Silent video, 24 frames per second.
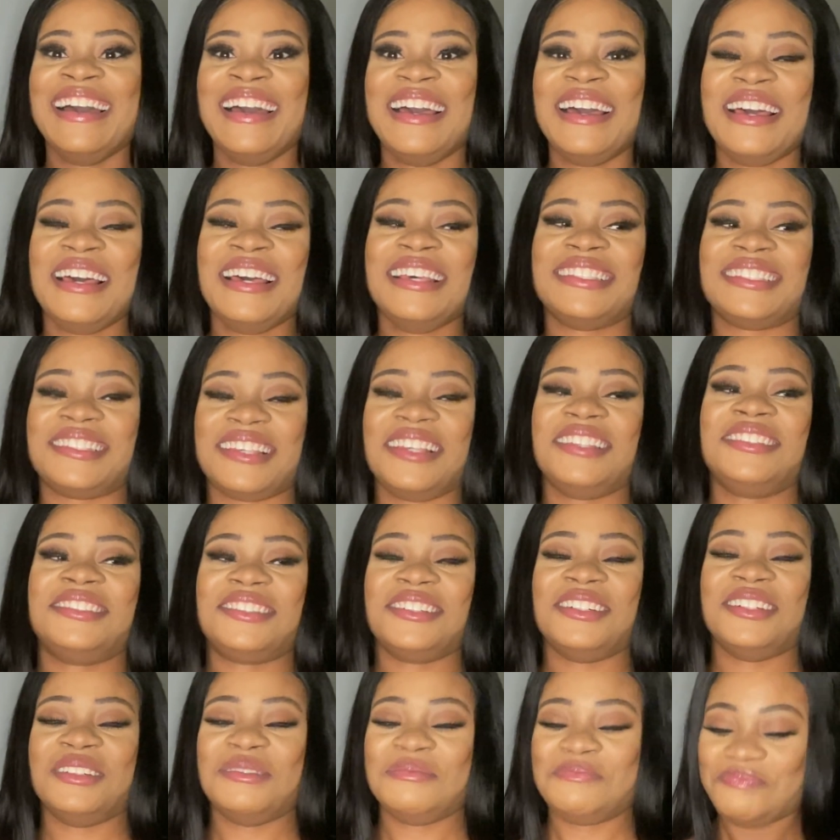
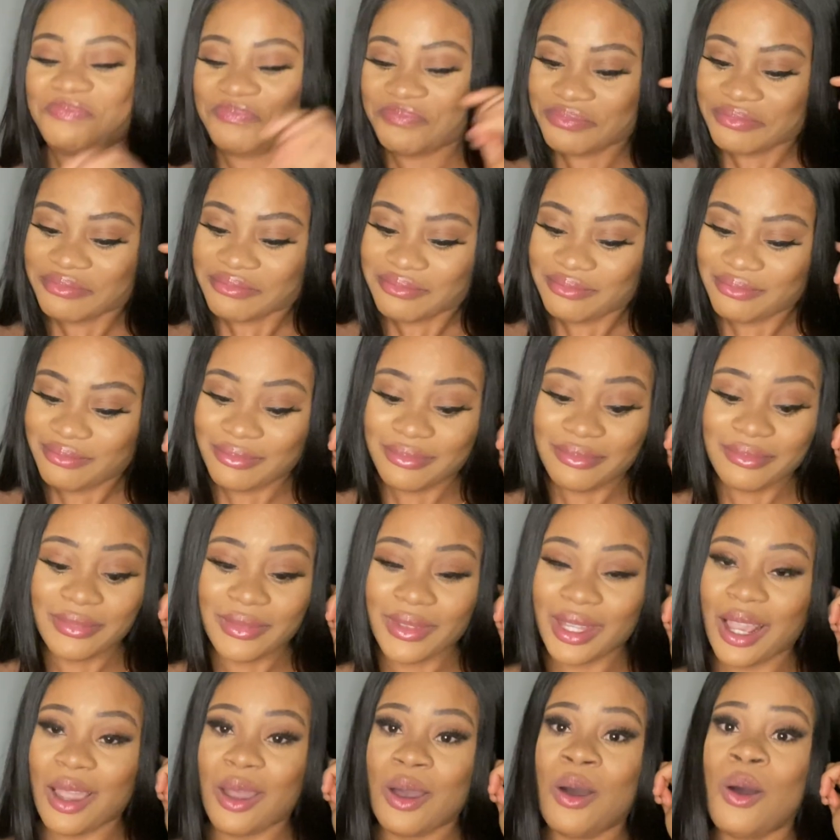Sister,
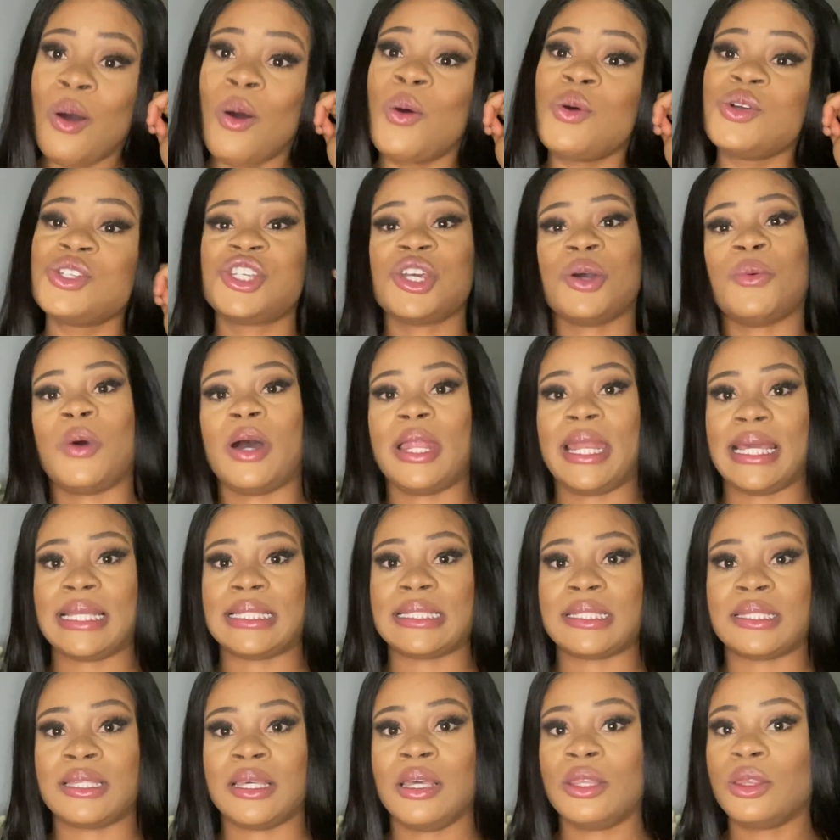hold your
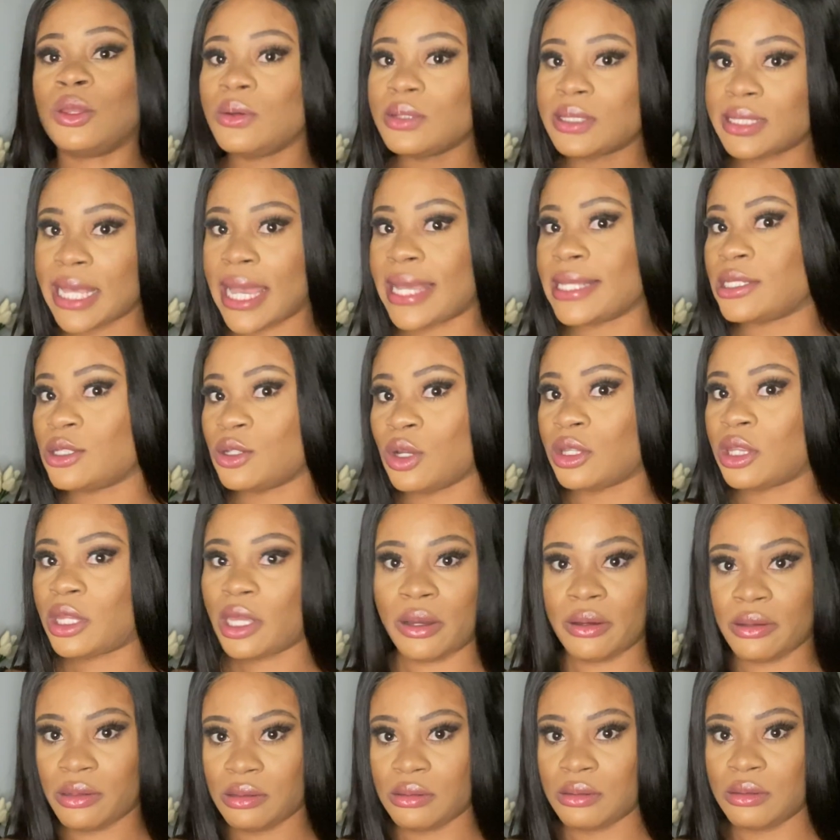wallet. Don't say I did not
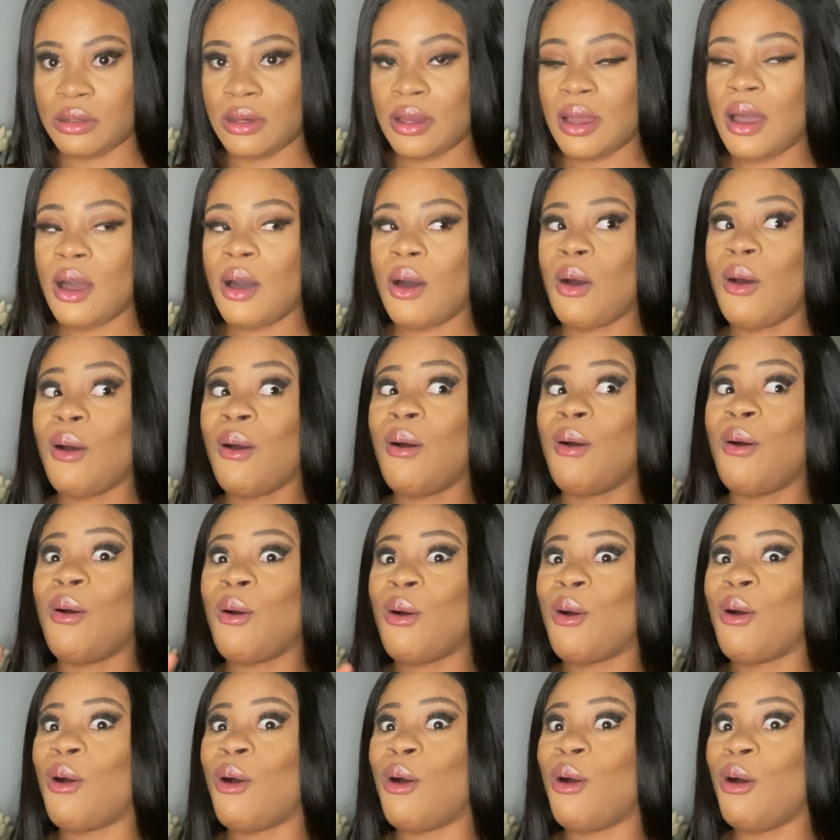tell you.
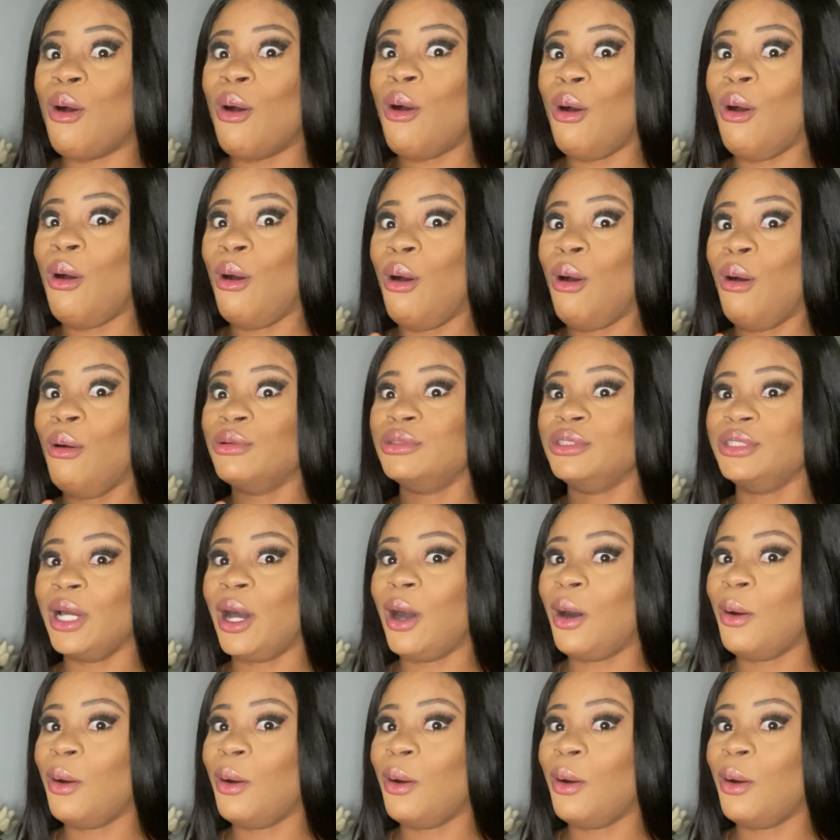Hold your